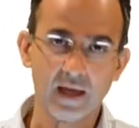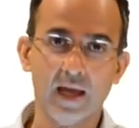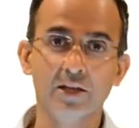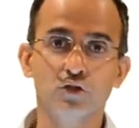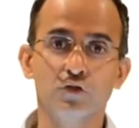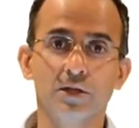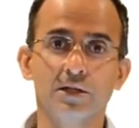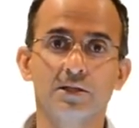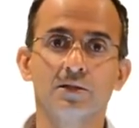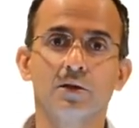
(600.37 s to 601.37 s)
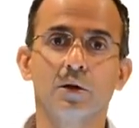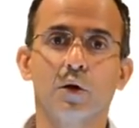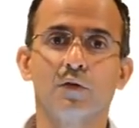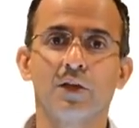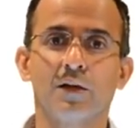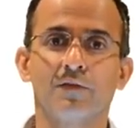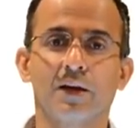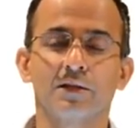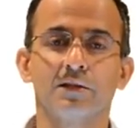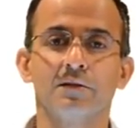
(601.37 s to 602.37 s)
entries of that
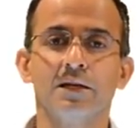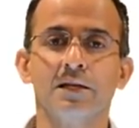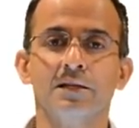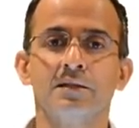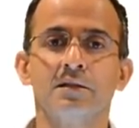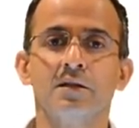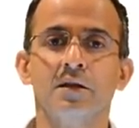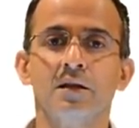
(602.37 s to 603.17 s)
vector is the